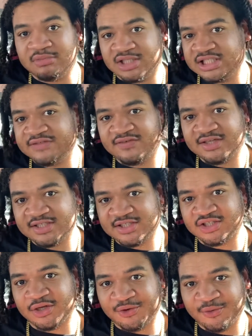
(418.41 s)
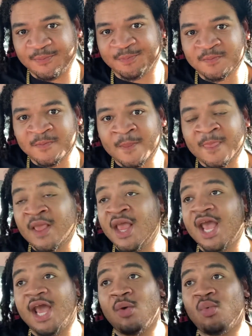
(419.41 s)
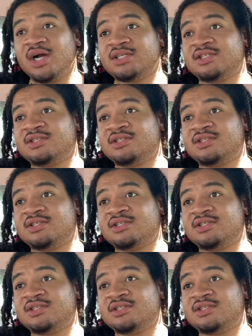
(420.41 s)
just for this show and watched it.